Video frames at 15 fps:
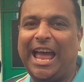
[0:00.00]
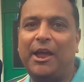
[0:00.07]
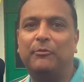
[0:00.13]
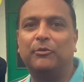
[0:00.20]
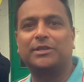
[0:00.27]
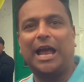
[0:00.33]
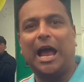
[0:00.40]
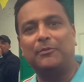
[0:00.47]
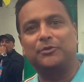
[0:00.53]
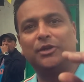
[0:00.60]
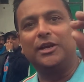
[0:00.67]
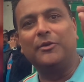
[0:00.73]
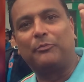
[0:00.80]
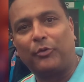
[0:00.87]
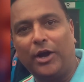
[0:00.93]
It was
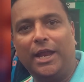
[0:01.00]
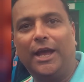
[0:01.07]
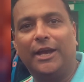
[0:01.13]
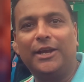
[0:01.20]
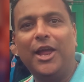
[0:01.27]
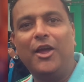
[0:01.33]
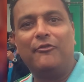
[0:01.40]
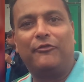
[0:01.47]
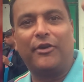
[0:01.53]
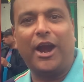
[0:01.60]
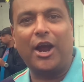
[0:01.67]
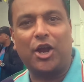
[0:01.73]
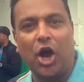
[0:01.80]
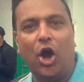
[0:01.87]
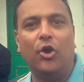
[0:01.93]
absolutely brilliant.
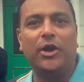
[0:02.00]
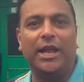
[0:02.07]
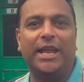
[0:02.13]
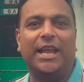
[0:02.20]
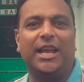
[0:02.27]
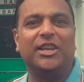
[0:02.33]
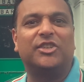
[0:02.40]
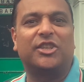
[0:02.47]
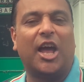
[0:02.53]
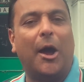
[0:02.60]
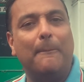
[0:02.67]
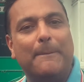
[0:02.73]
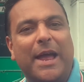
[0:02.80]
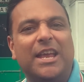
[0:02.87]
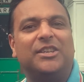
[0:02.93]
Virat Kohli is the
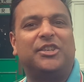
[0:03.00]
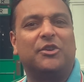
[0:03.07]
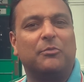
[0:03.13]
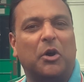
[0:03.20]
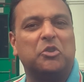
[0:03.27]
amazing,